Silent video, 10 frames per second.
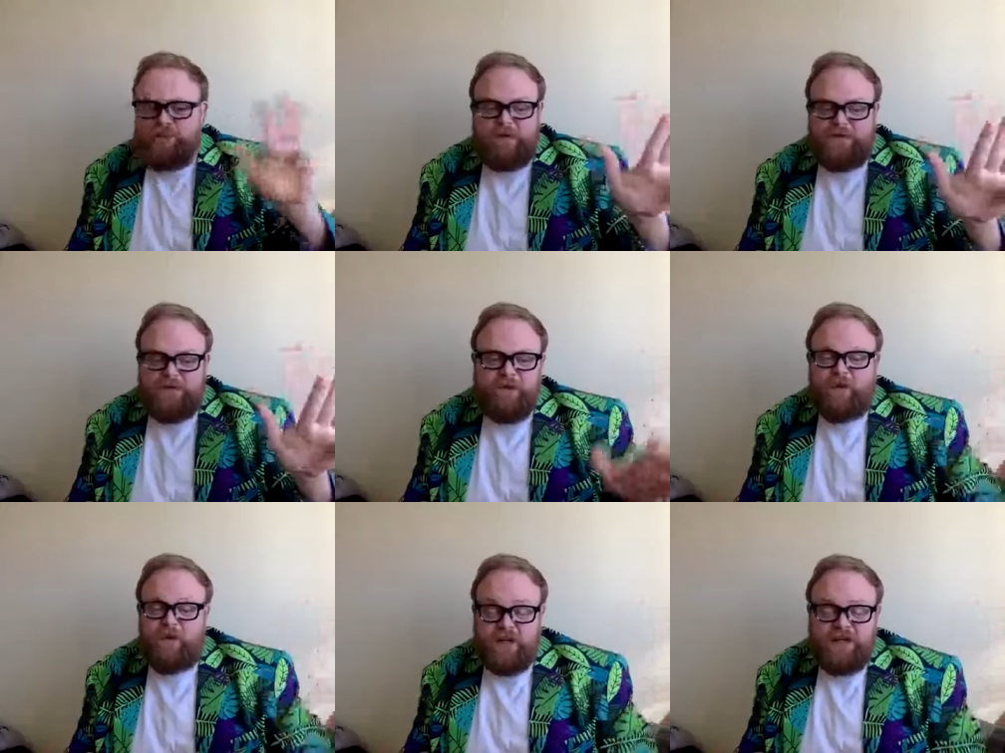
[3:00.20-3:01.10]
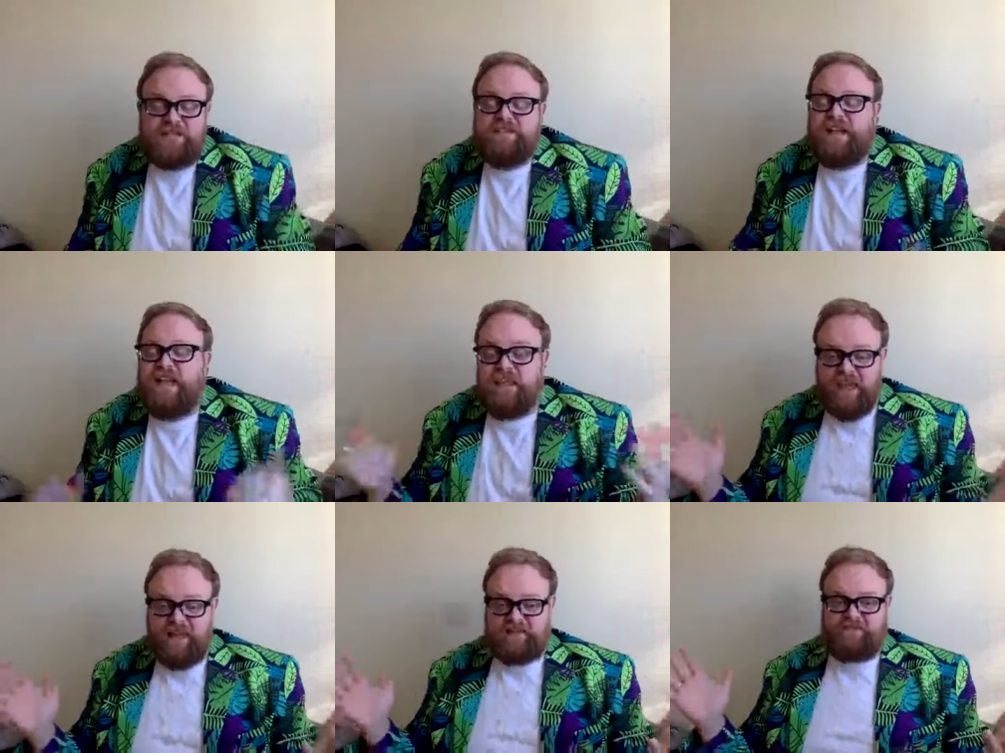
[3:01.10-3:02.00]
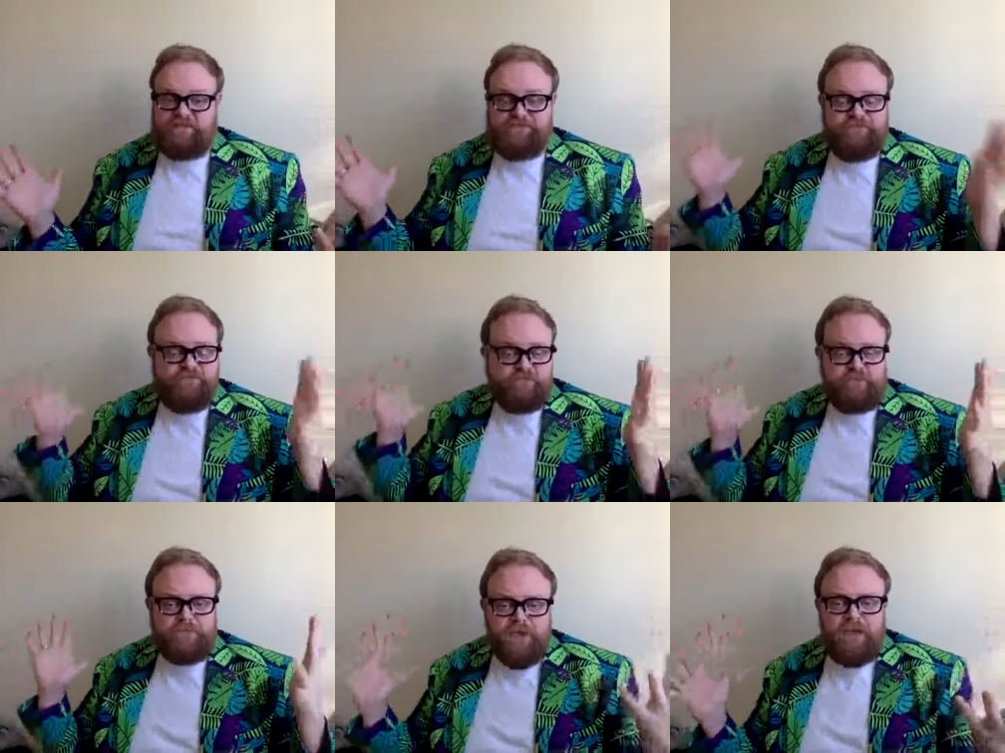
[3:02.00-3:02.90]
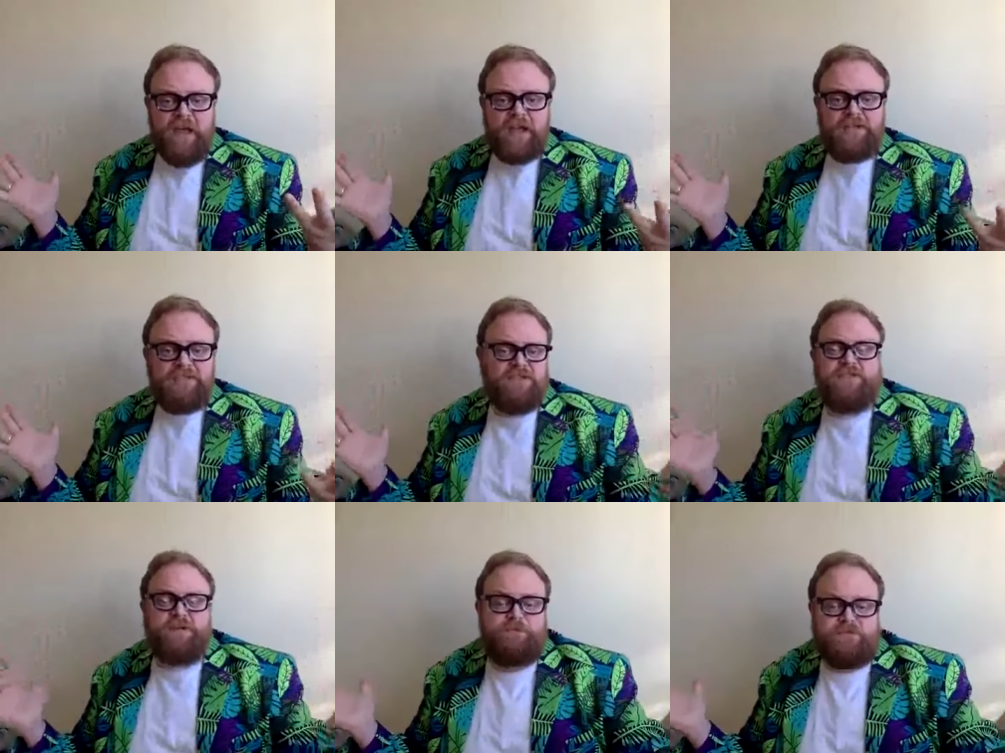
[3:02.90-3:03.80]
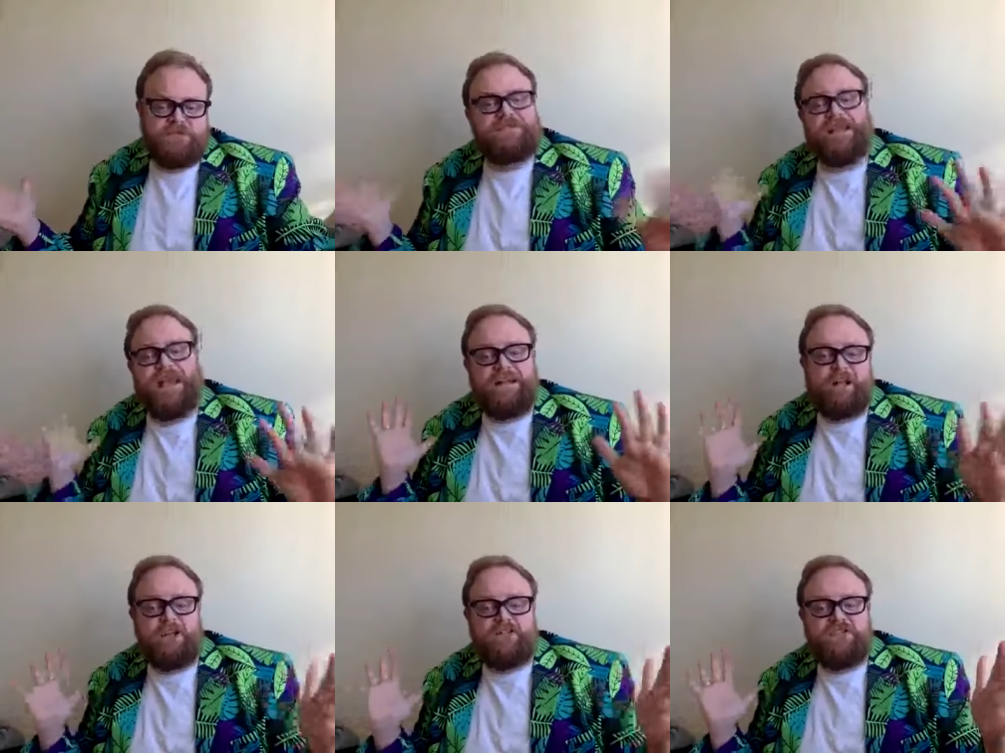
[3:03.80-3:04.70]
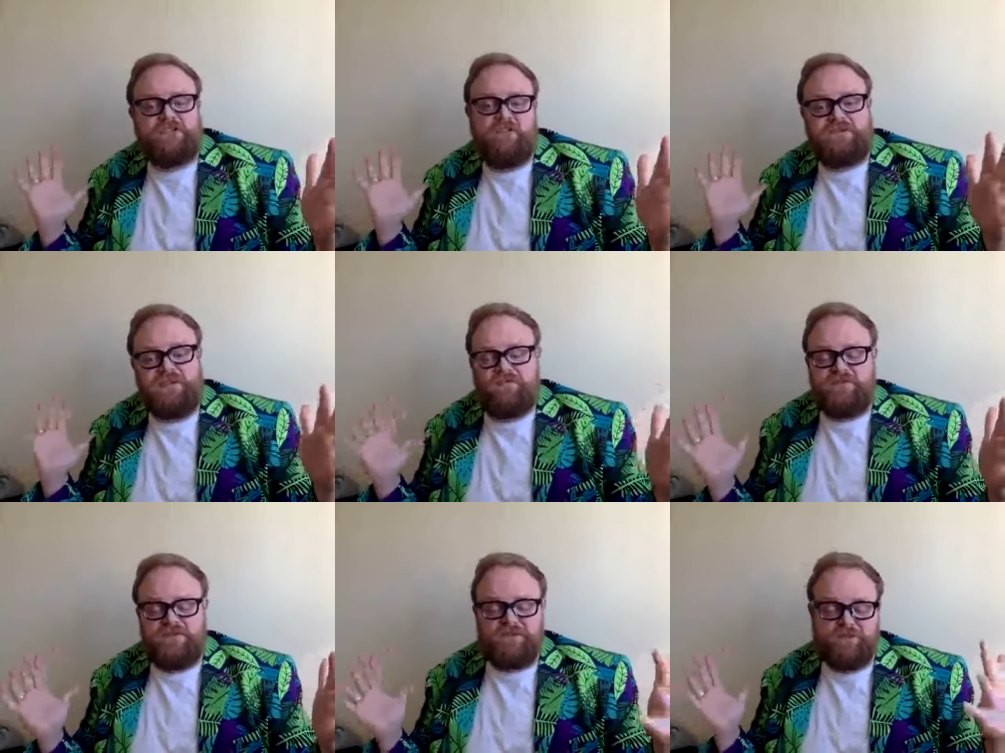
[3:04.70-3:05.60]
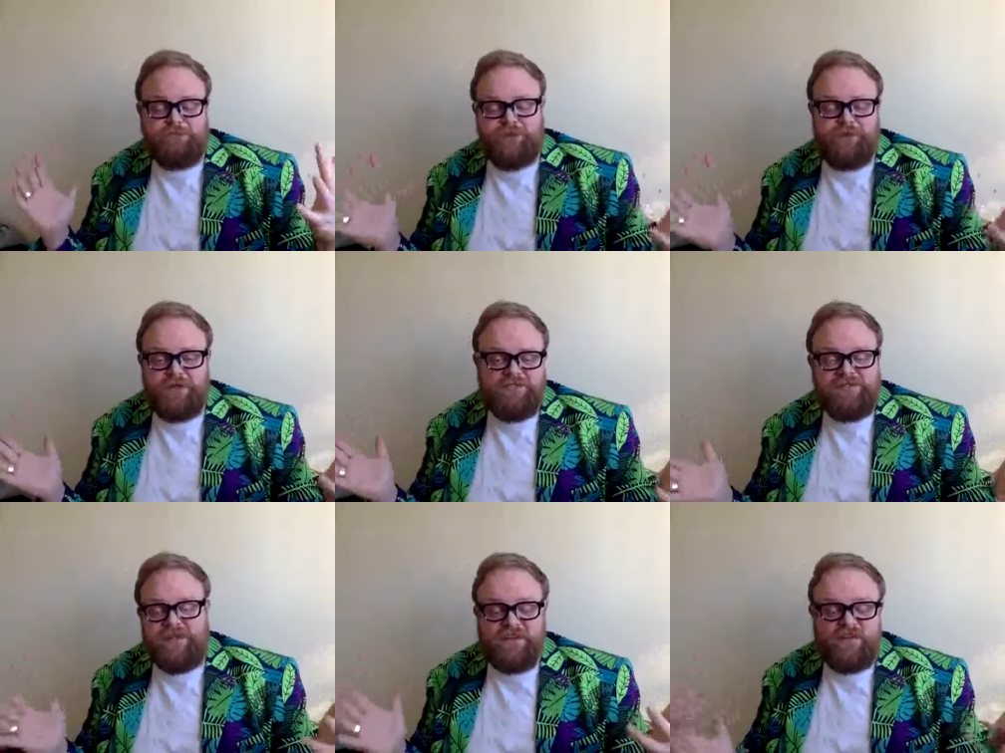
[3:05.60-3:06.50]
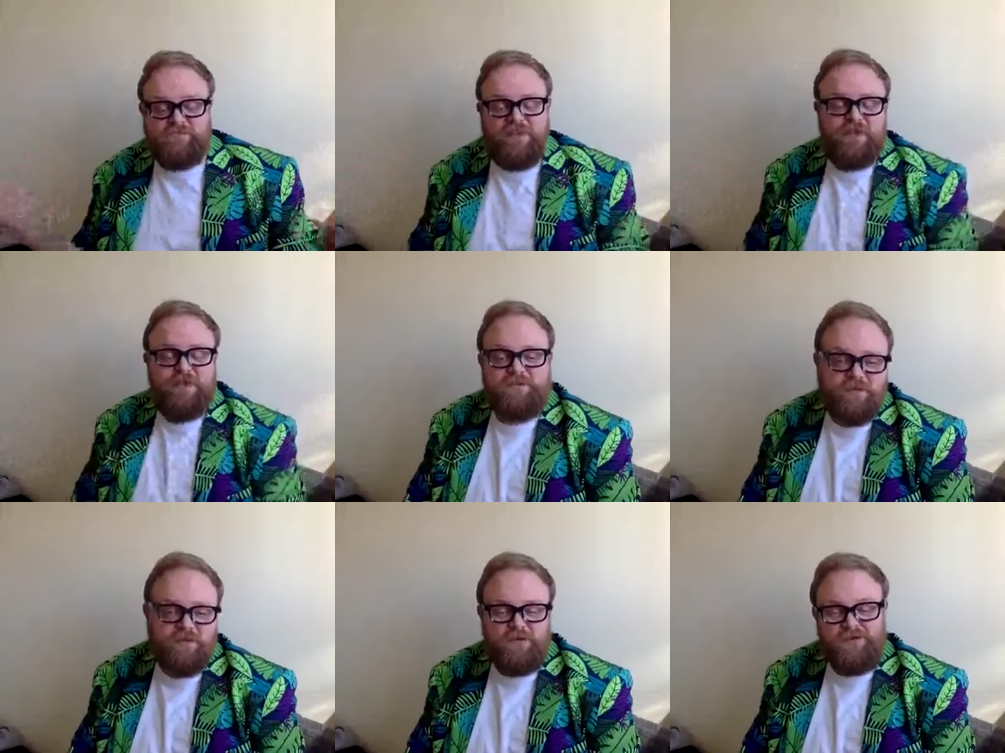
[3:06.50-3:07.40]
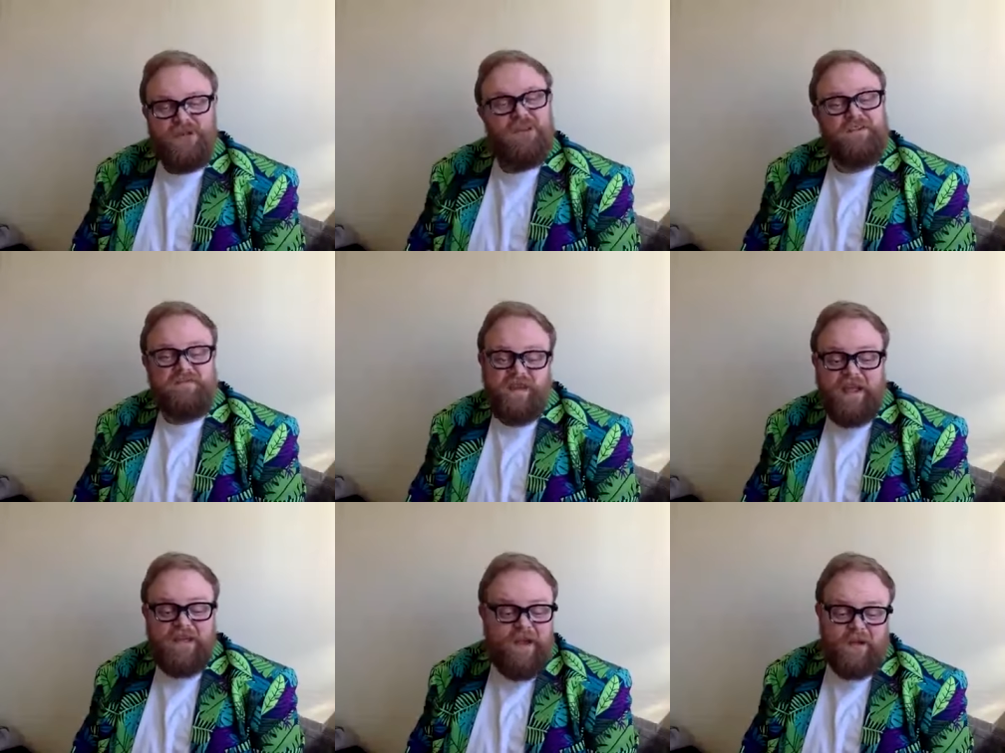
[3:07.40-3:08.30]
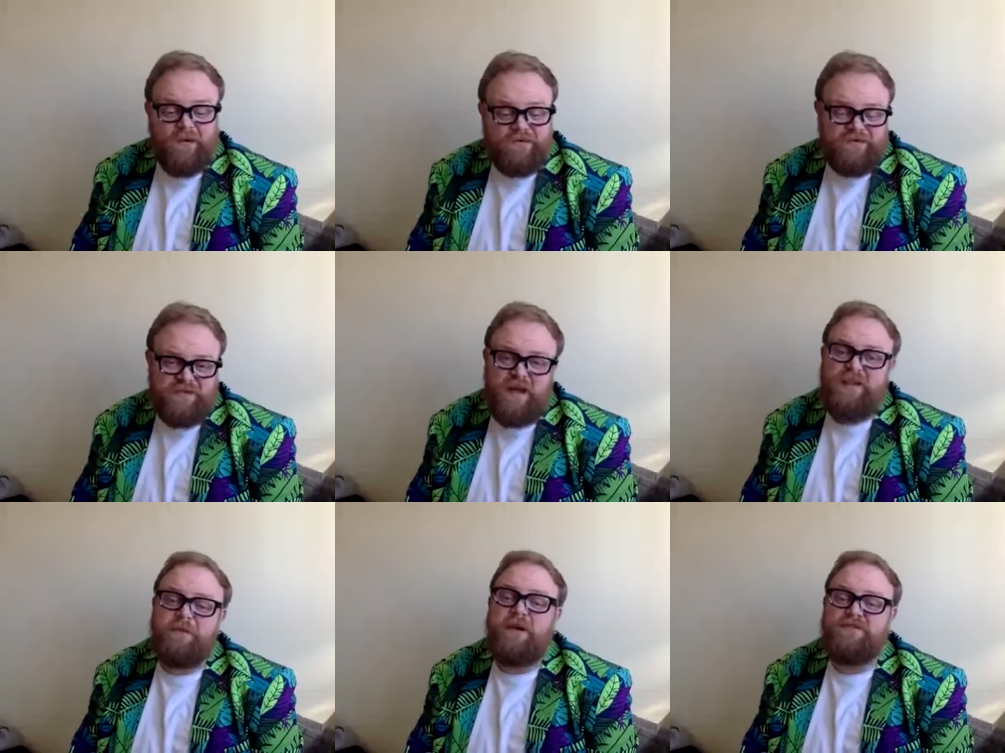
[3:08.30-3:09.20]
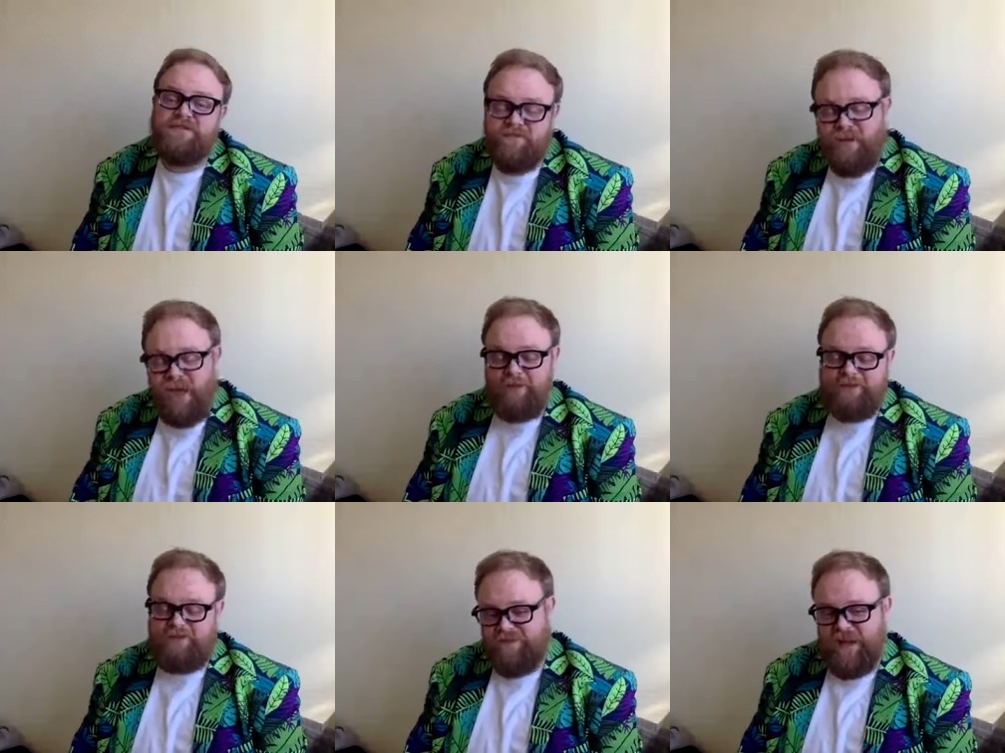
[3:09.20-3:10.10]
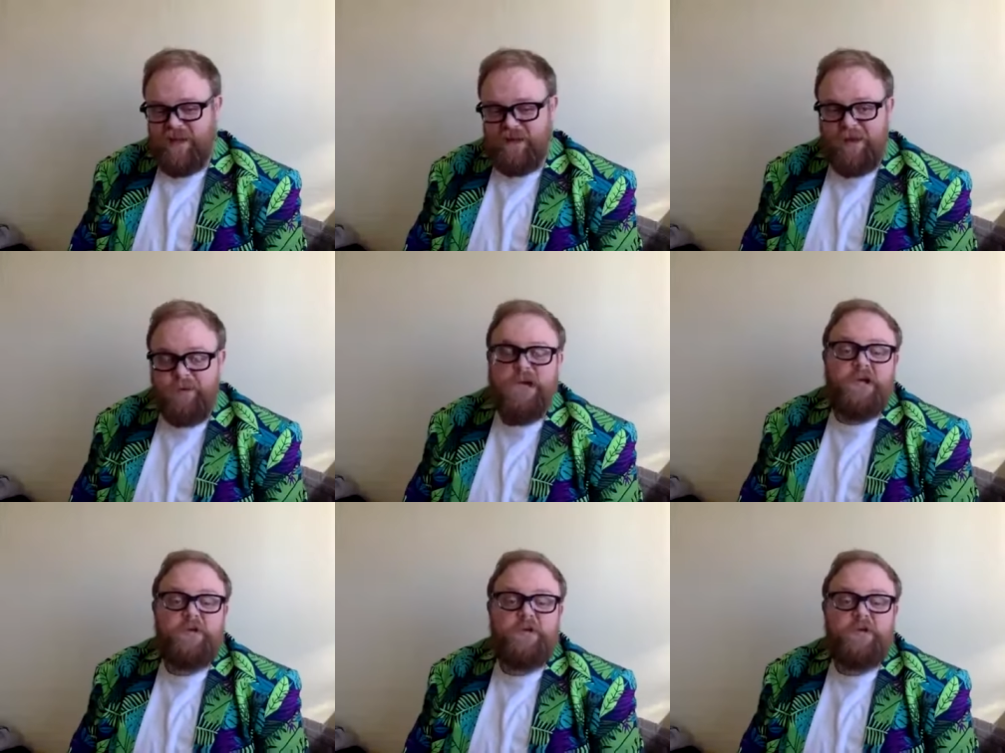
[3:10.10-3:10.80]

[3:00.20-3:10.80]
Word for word: is bound to be on your list that the ancient Egyptians had lots of different rulers, and these rulers were called pharaohs, and the most famous pharaoh